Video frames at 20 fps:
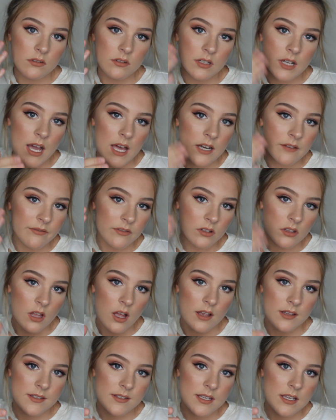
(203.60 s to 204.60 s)
kind of
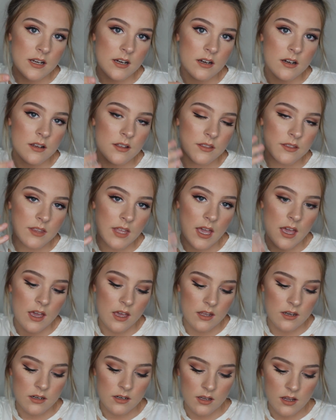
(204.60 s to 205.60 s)
glossier
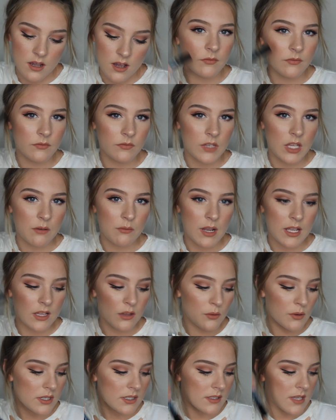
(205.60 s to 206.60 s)
than
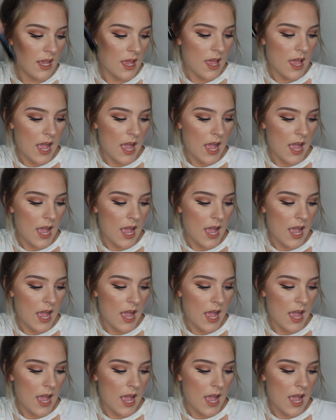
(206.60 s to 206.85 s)
regular ones.